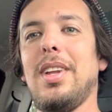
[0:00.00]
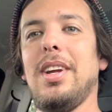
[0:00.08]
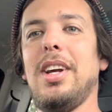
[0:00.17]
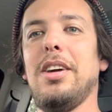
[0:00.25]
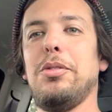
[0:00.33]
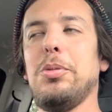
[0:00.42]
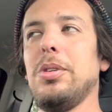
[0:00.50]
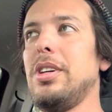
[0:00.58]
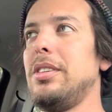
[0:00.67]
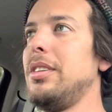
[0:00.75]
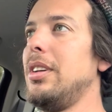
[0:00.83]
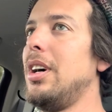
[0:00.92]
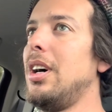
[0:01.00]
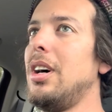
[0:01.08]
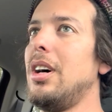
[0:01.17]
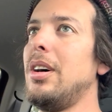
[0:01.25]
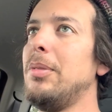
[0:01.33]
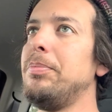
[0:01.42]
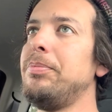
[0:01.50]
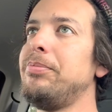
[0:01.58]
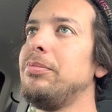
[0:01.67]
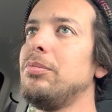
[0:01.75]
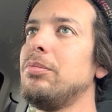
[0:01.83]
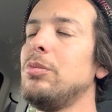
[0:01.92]
Hey everyone.
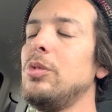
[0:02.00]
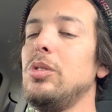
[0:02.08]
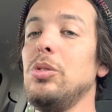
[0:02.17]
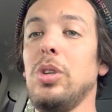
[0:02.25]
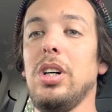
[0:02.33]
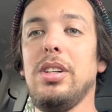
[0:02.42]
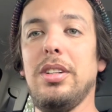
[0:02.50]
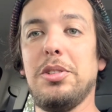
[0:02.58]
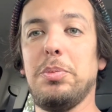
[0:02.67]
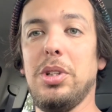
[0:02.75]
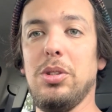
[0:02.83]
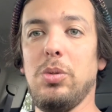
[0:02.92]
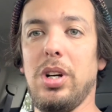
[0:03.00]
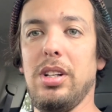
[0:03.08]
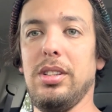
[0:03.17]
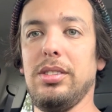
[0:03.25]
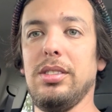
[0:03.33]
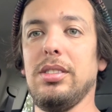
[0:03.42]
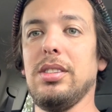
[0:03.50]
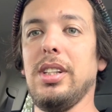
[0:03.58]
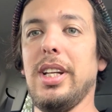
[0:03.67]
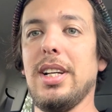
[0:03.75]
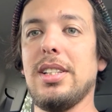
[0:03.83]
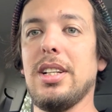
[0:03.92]
Well, it's been a while since the
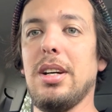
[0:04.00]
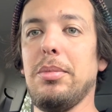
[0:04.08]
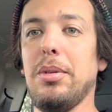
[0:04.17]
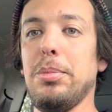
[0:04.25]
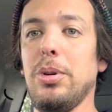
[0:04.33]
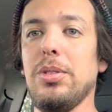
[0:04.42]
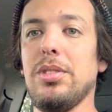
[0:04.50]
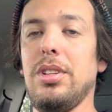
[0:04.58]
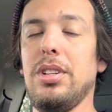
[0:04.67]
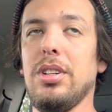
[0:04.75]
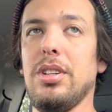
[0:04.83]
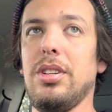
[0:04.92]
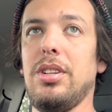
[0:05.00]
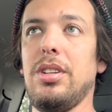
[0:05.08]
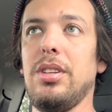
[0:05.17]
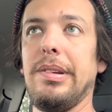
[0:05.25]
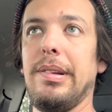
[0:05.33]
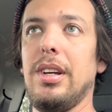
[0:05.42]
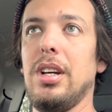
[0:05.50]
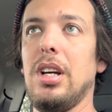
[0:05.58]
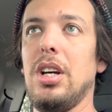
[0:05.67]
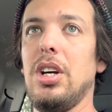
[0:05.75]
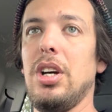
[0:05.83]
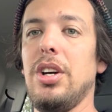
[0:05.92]
last time I posted on
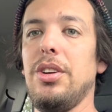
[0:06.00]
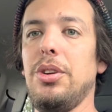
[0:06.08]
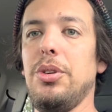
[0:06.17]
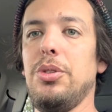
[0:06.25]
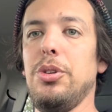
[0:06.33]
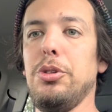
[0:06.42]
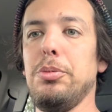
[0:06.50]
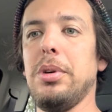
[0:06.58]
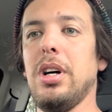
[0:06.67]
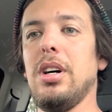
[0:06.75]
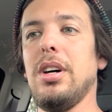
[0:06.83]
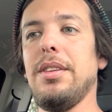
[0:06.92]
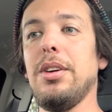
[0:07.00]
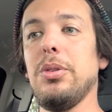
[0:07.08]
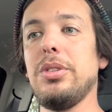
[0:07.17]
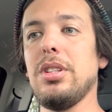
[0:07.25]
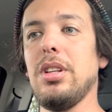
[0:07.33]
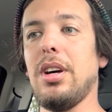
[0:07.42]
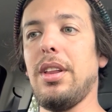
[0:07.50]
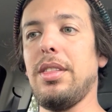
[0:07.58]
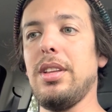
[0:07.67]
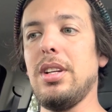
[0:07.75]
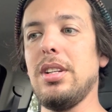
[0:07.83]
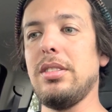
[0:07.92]
YouTube. There was a lot of
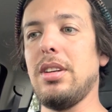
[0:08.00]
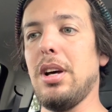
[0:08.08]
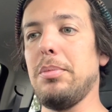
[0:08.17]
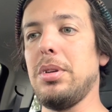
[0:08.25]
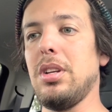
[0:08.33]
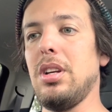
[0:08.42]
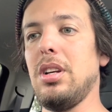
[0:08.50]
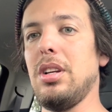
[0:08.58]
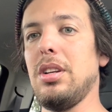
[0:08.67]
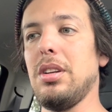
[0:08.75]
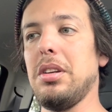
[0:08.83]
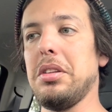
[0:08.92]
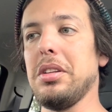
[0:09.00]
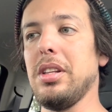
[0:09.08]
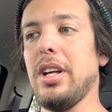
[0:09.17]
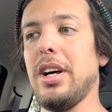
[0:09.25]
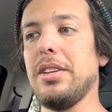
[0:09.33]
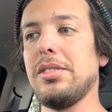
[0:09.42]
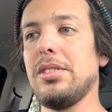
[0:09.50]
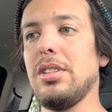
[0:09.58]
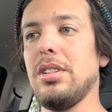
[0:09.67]
things happening in the last